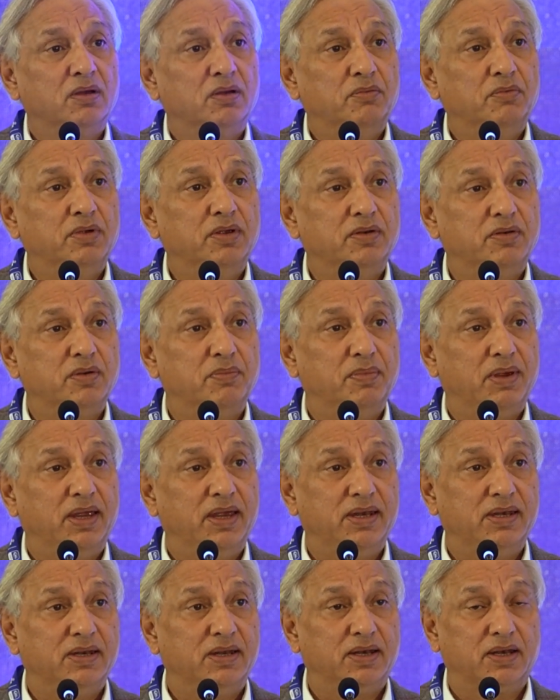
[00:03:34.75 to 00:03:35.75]
We
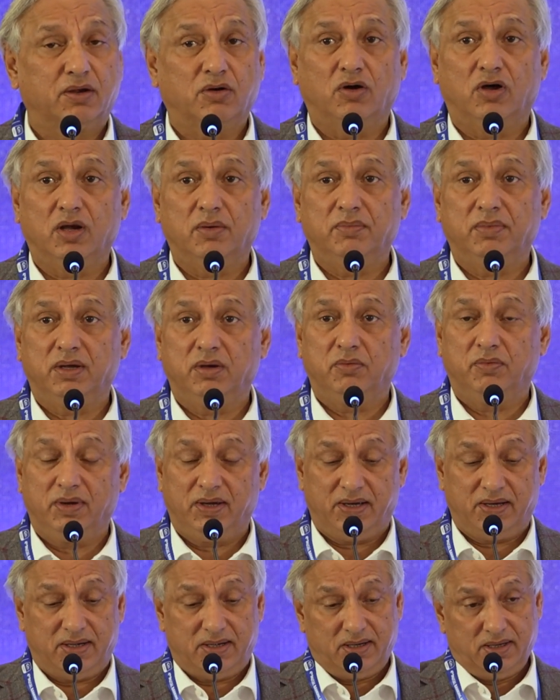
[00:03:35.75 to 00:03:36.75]
remain an economy
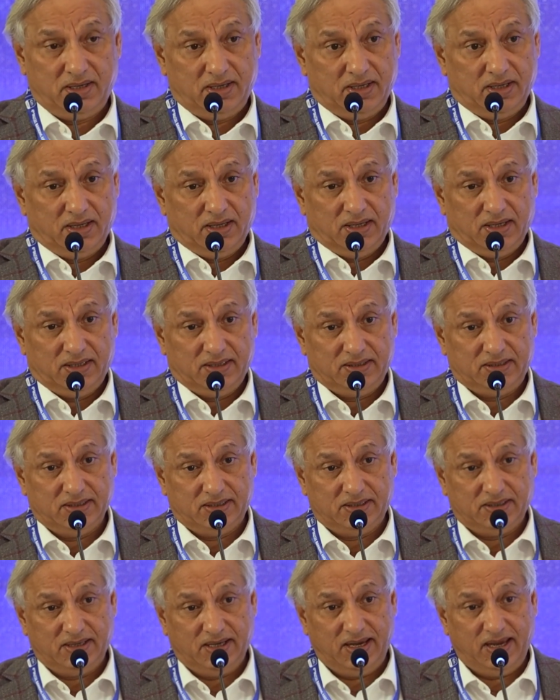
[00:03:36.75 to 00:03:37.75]
where
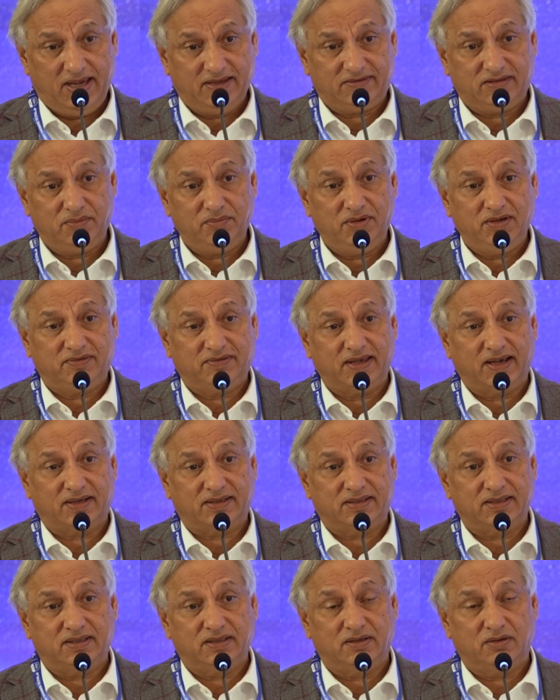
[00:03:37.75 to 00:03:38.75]
the SME
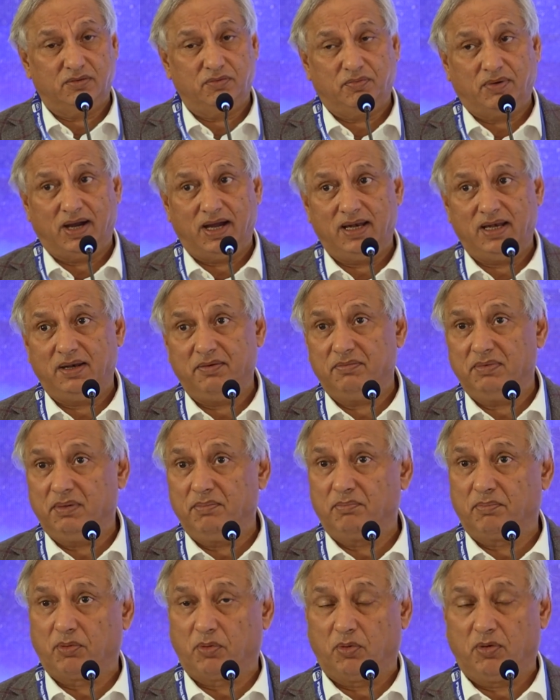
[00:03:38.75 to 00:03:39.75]
sector, while
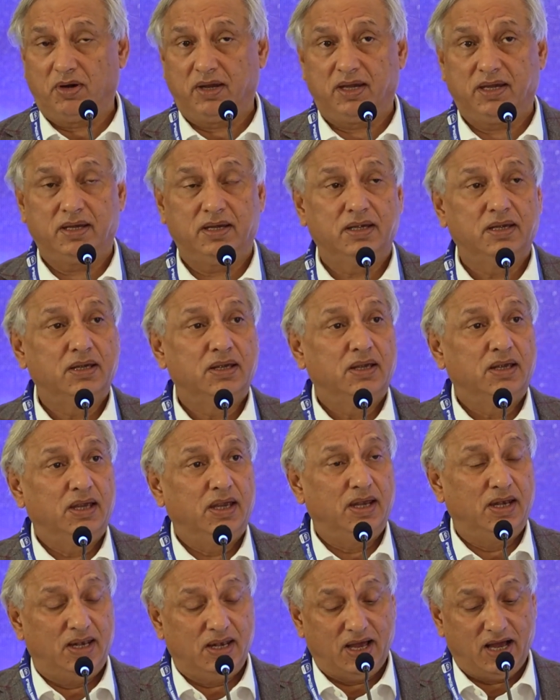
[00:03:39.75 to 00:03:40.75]
employing
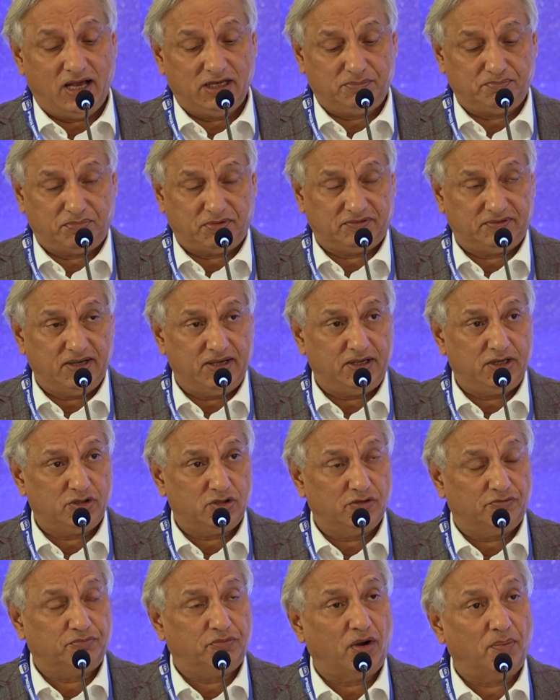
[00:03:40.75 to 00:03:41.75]
a large percentage
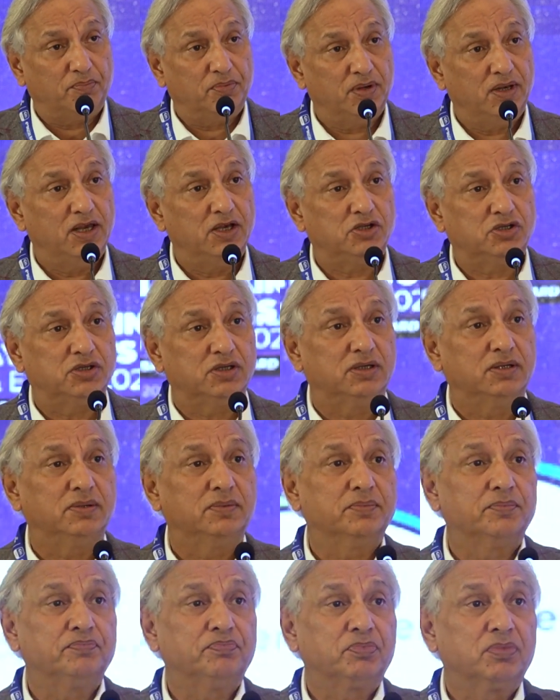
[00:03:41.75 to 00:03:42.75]
of
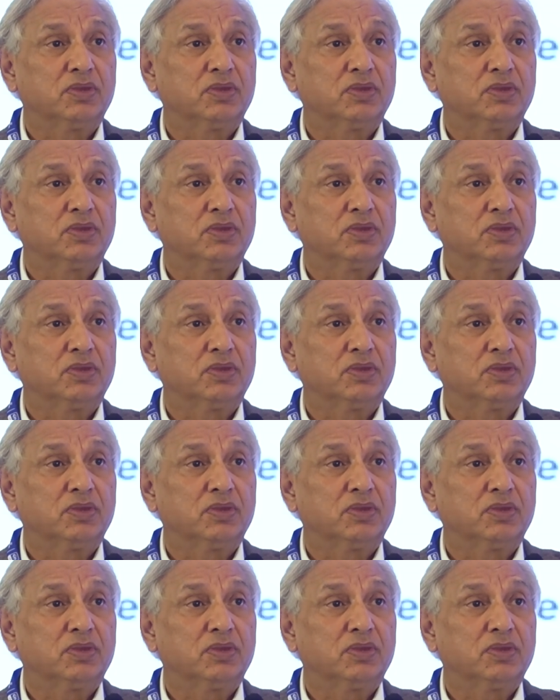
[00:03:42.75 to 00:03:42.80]
population,